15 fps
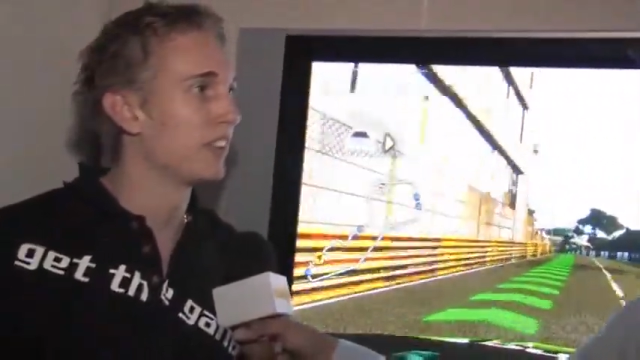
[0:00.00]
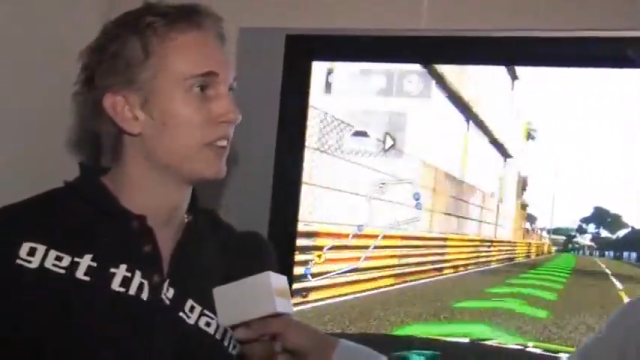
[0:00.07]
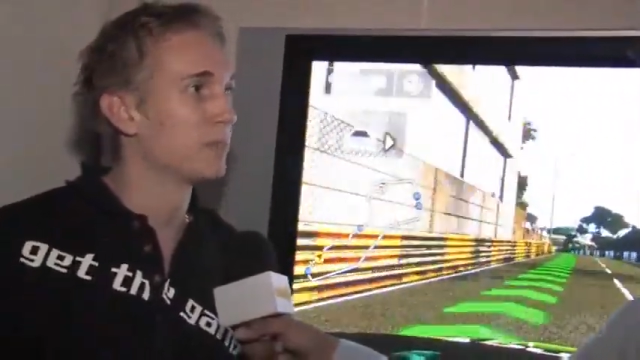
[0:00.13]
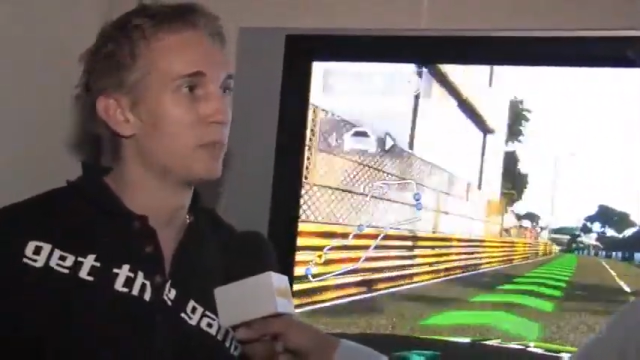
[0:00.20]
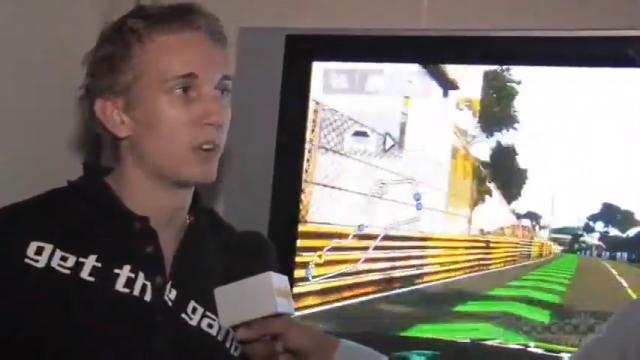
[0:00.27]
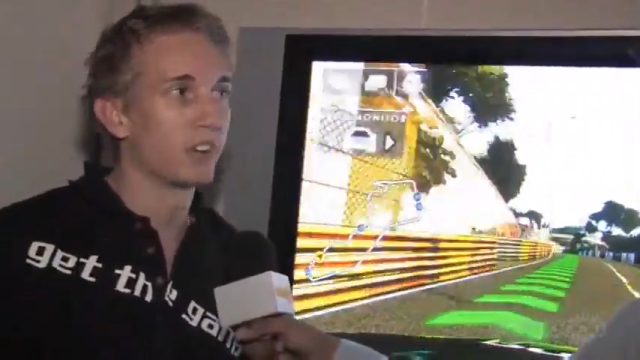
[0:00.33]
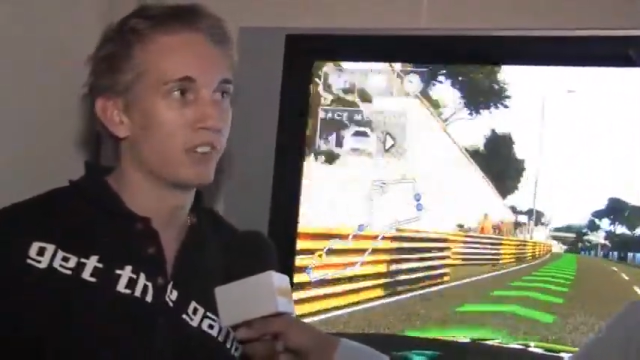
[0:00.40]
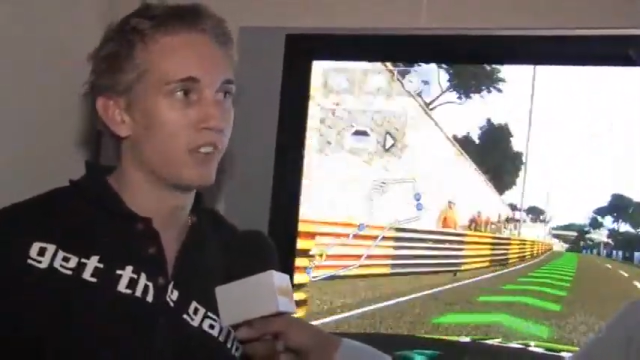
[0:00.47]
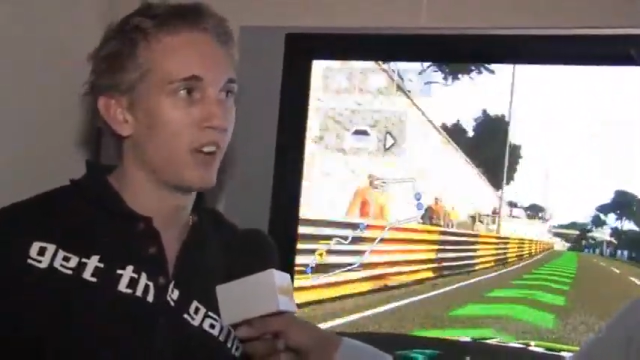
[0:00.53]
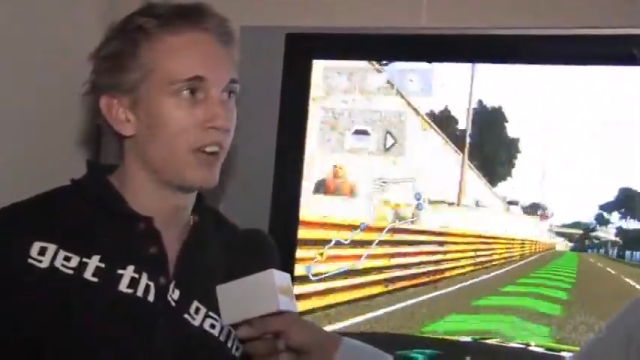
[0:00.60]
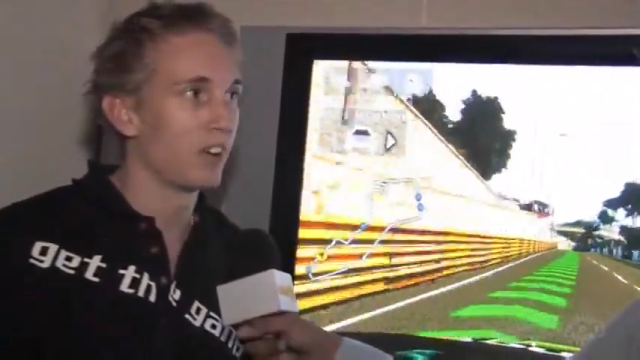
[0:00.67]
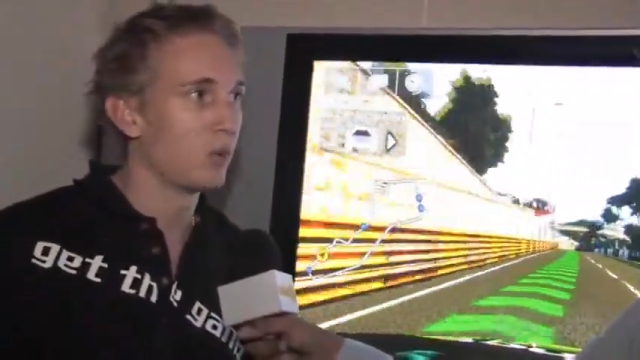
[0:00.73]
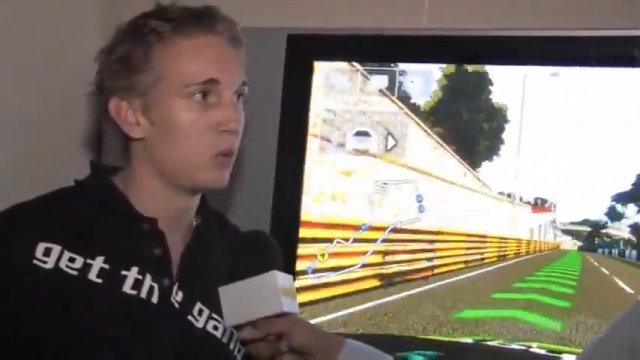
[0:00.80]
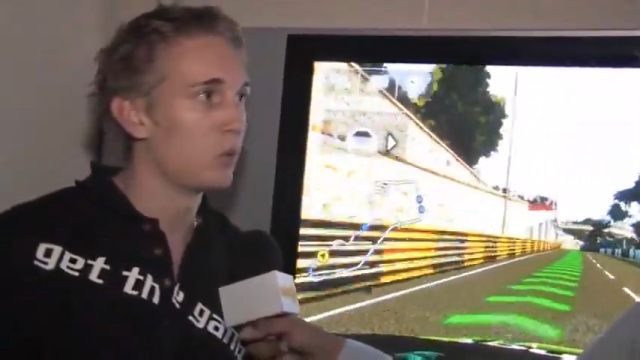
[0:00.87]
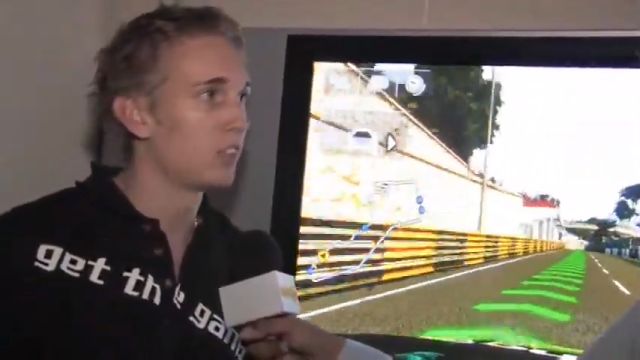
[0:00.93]
You can
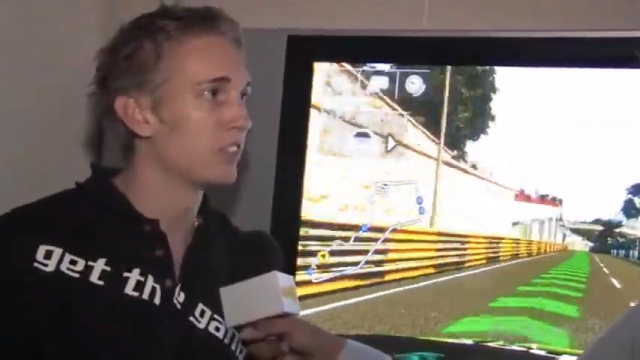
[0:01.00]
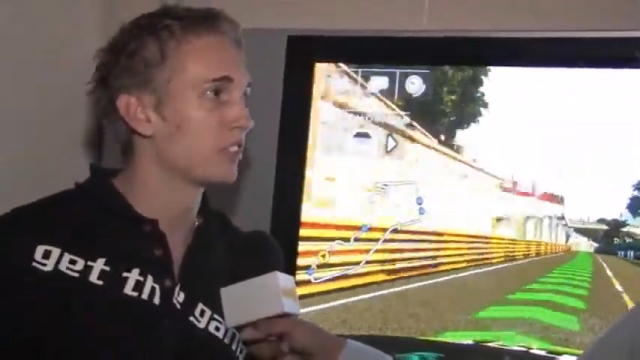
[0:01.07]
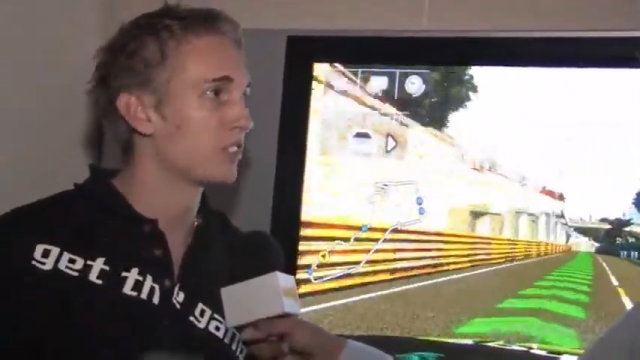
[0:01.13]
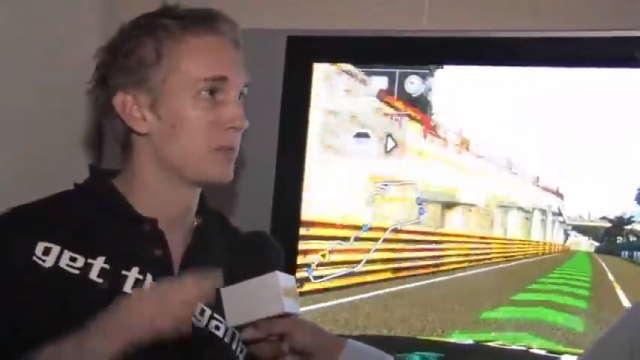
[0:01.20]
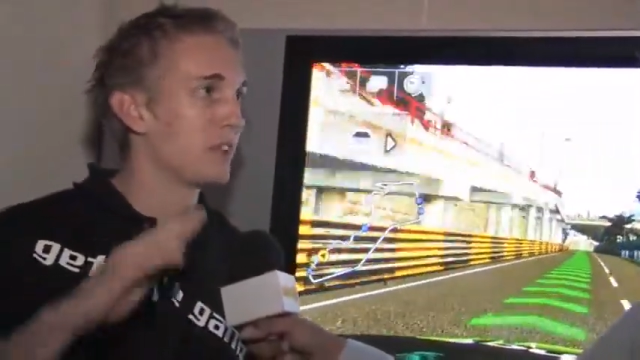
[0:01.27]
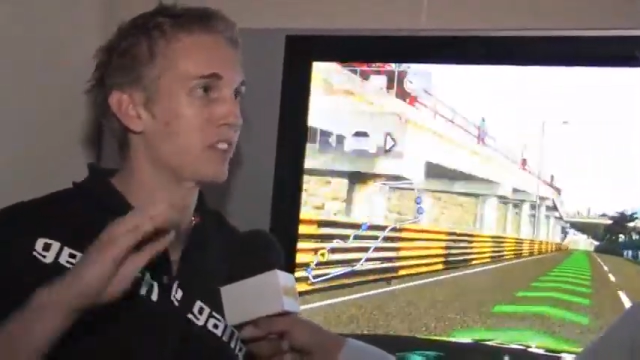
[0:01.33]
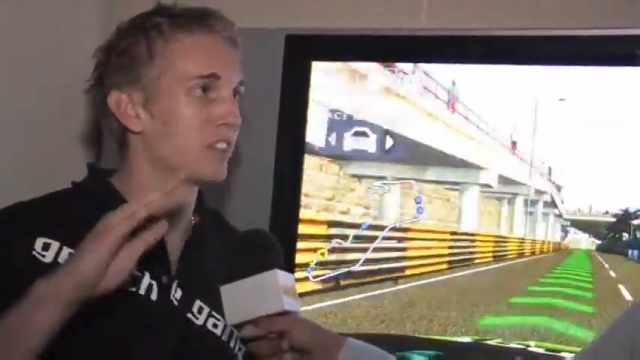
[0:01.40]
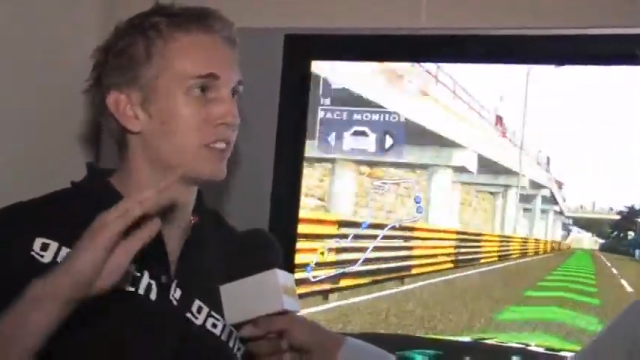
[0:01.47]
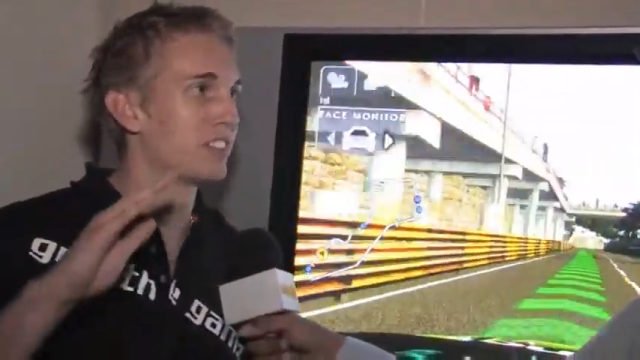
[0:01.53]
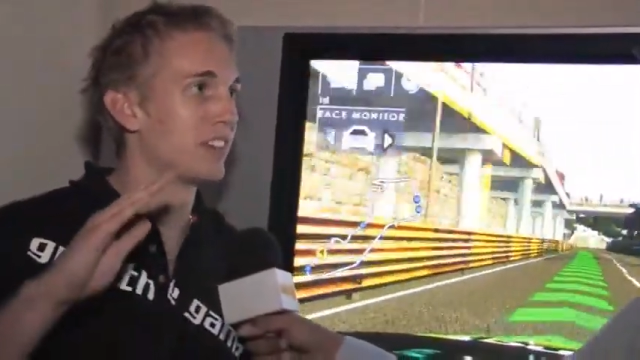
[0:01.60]
modify all your suspension